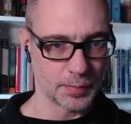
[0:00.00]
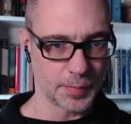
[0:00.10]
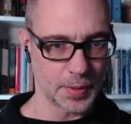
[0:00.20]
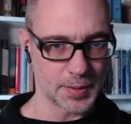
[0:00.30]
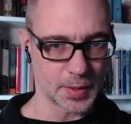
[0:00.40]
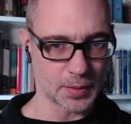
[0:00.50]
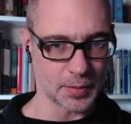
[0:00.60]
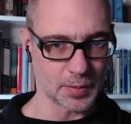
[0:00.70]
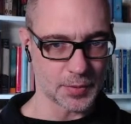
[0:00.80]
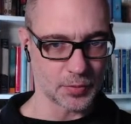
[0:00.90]

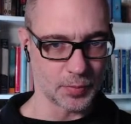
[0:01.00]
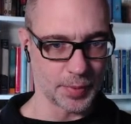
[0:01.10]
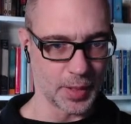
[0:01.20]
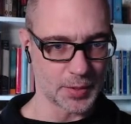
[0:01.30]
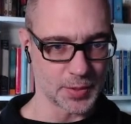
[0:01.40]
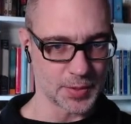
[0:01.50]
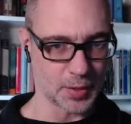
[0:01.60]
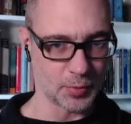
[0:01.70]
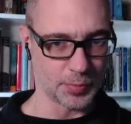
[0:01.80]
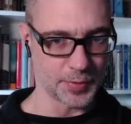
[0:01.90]
Basically, this whole batch is
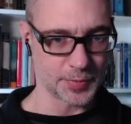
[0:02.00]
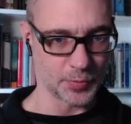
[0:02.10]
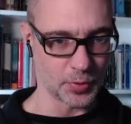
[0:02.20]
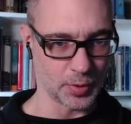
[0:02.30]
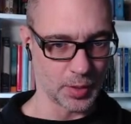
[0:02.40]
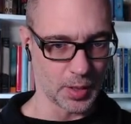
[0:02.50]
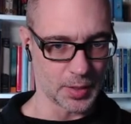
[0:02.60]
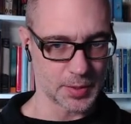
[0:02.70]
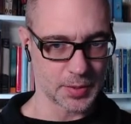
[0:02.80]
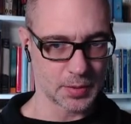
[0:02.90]
helpless, more or
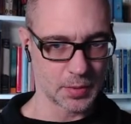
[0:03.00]
less.